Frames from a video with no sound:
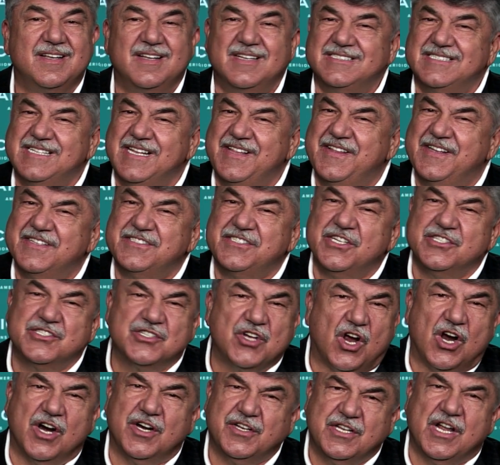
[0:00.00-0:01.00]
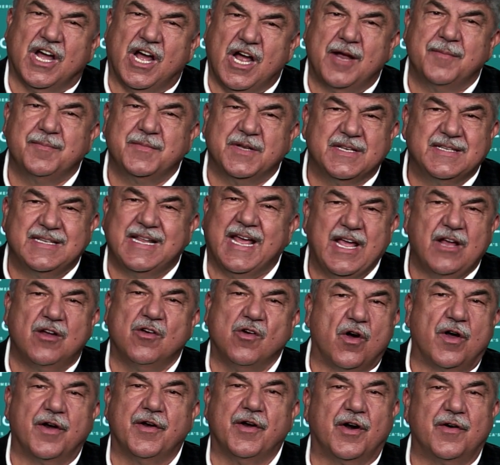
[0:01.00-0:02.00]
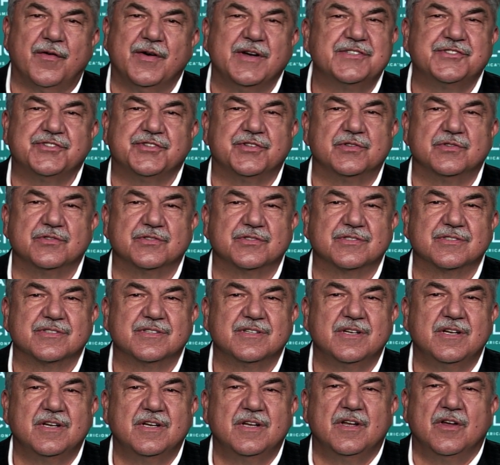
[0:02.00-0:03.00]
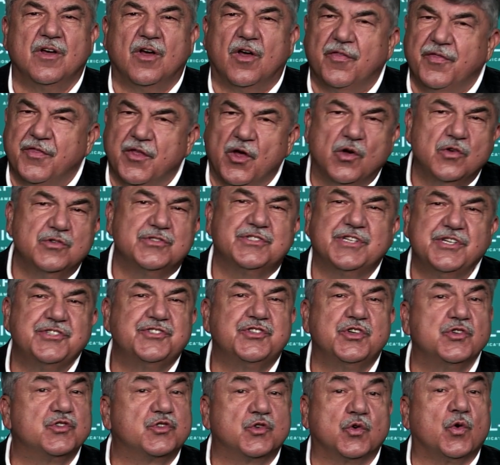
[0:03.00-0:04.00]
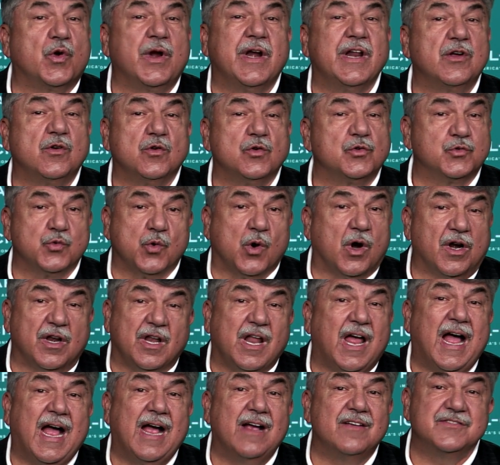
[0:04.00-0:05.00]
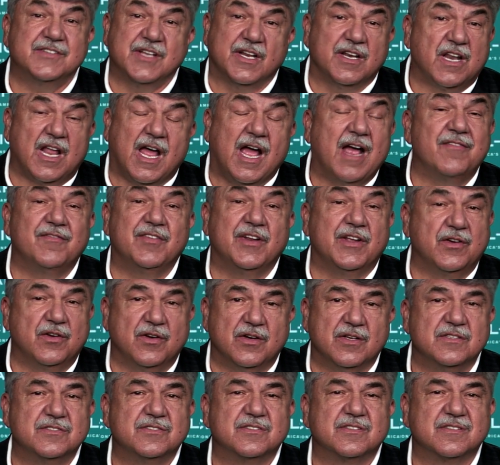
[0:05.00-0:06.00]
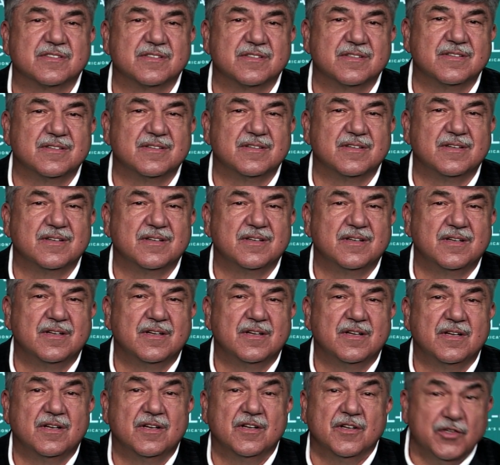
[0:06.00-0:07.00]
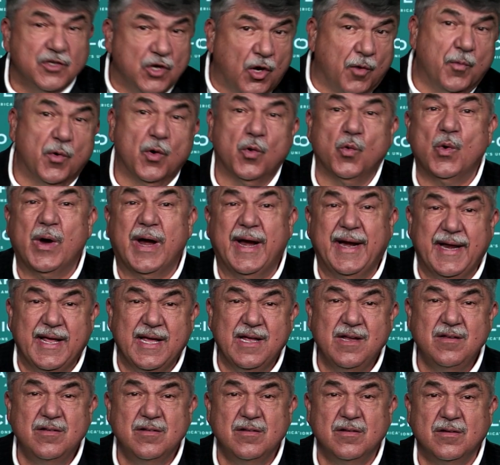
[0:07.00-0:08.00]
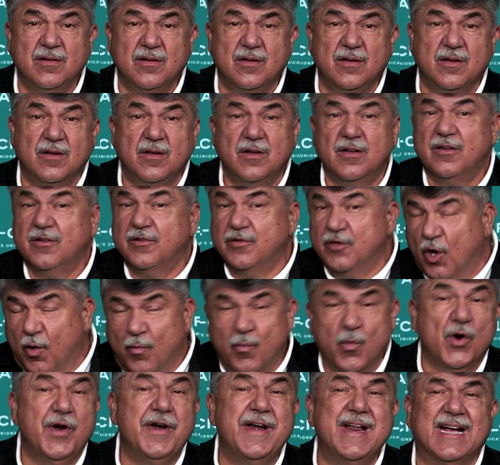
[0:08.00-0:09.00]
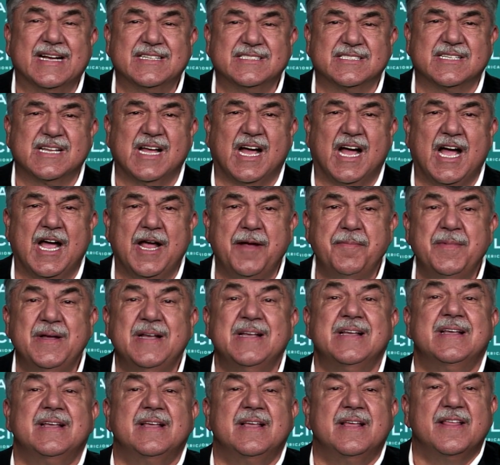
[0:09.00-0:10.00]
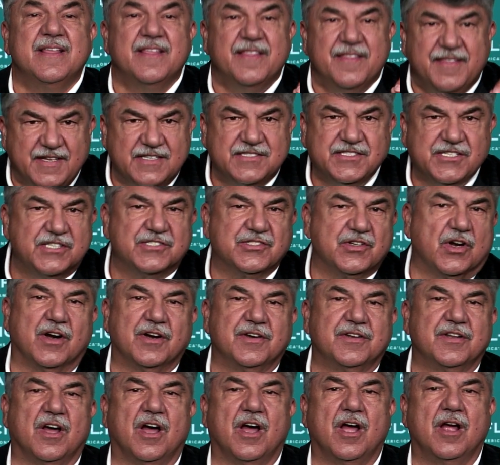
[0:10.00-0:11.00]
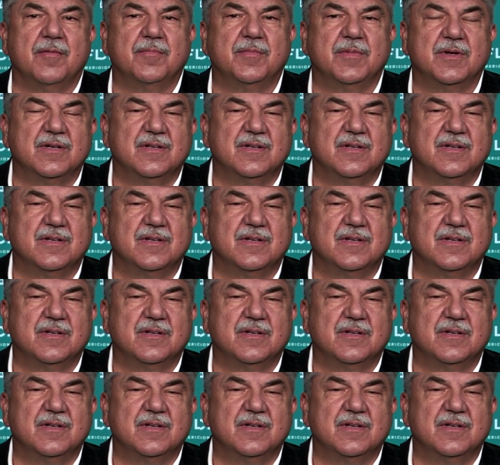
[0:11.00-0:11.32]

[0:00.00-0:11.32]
See, this is our time to take on our issues, those issues critical to our lives and livelihoods. No more waiting, no more next time. This is our time.